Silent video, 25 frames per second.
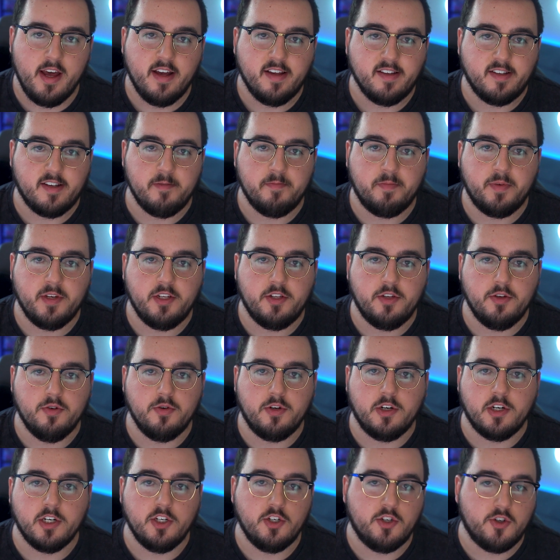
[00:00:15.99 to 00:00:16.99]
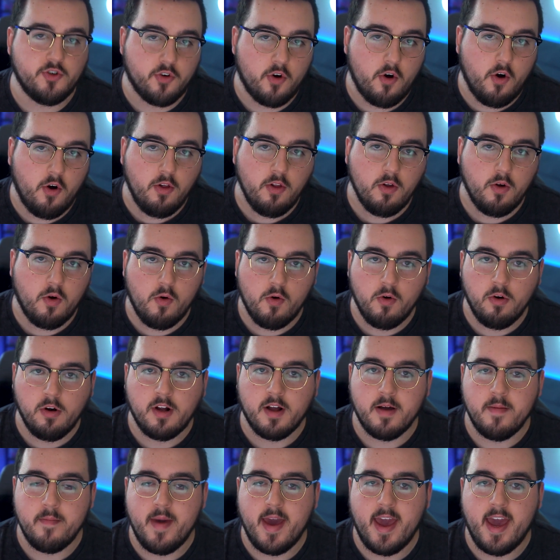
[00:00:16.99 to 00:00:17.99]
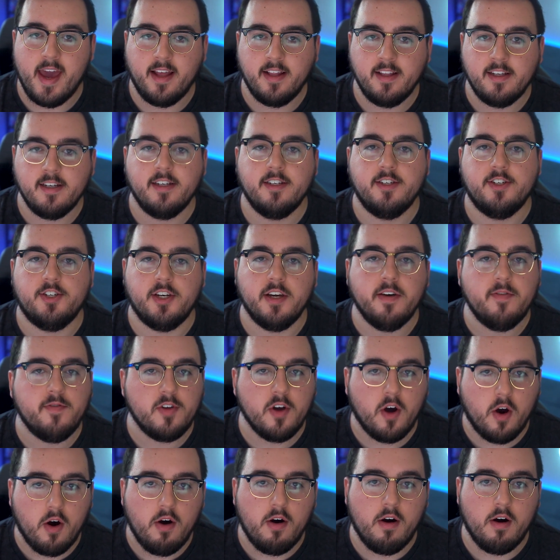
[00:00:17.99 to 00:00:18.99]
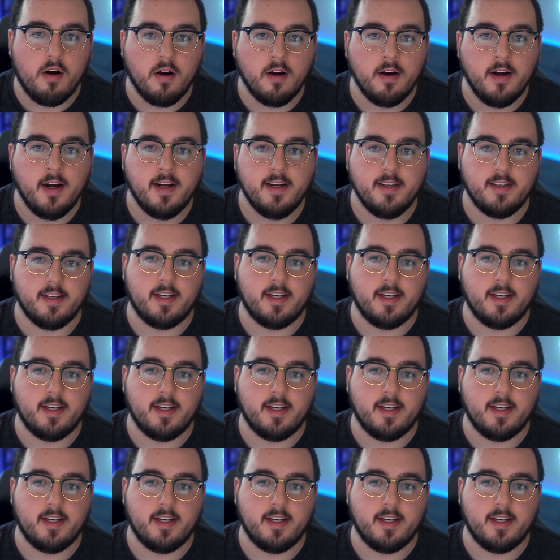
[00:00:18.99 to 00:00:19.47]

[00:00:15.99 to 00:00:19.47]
Simply do control or command shift R